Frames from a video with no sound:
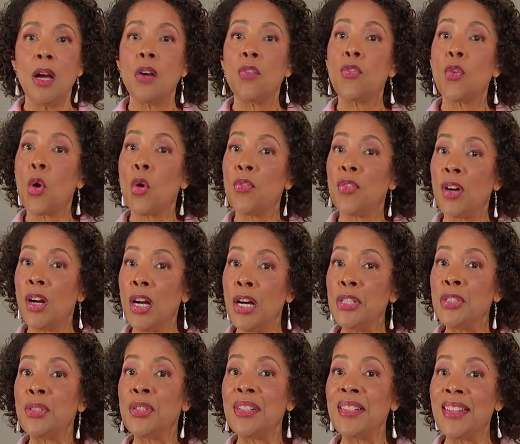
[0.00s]
For over
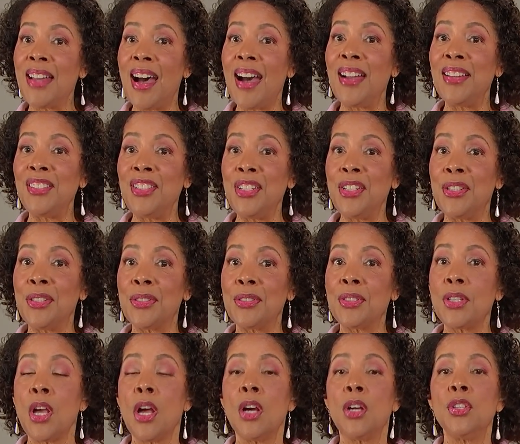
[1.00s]
109 years,
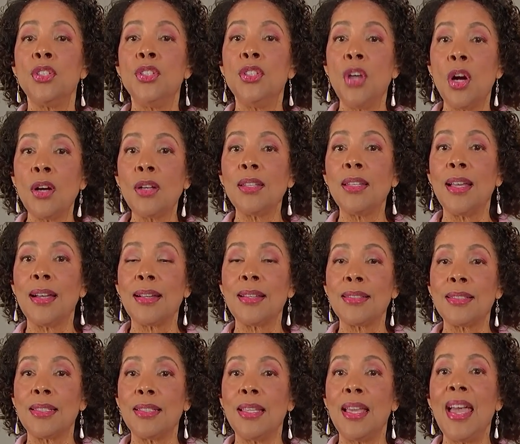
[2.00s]
your
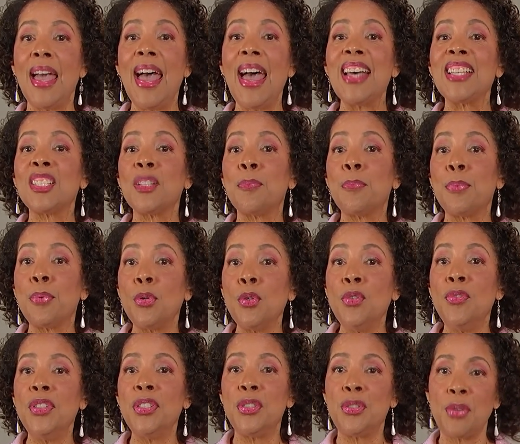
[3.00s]
legacy has a
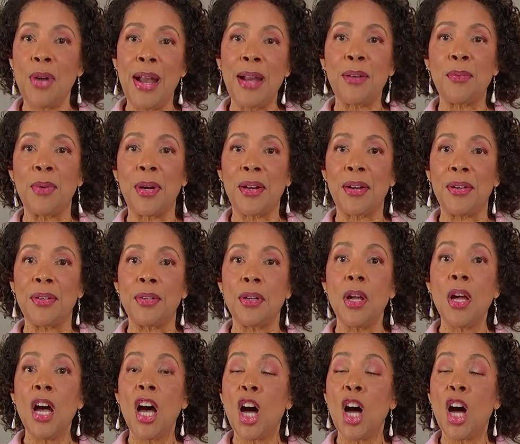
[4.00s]
proven track record